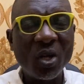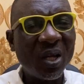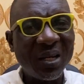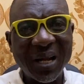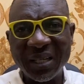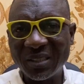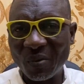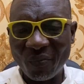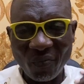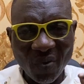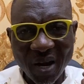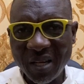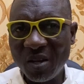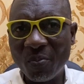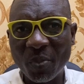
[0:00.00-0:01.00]
That's a
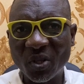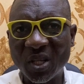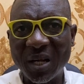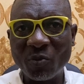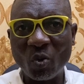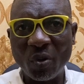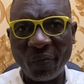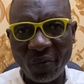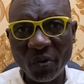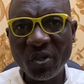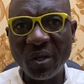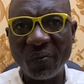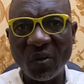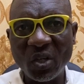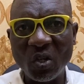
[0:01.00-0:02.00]
very important way. View the
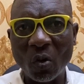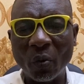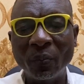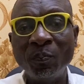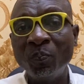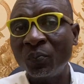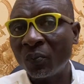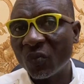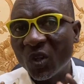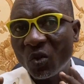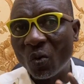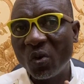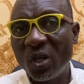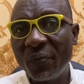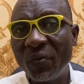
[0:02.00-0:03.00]
video.
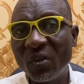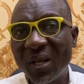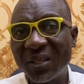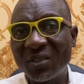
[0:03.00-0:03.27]
So if you